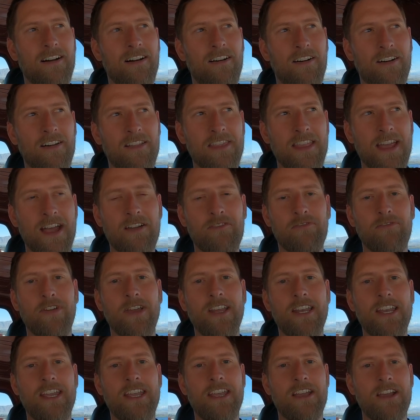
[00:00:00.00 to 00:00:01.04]
on that
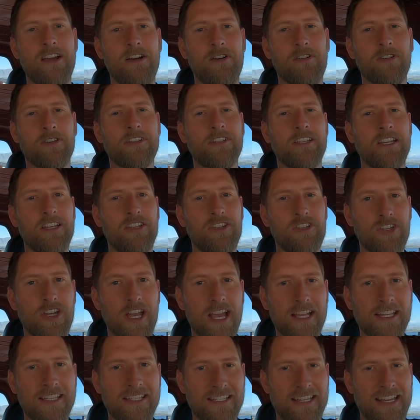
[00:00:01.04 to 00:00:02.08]
video
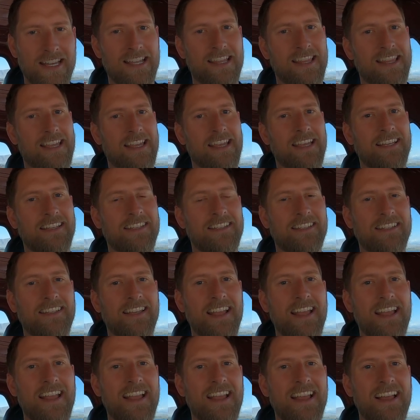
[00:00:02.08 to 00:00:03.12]
suggesting this.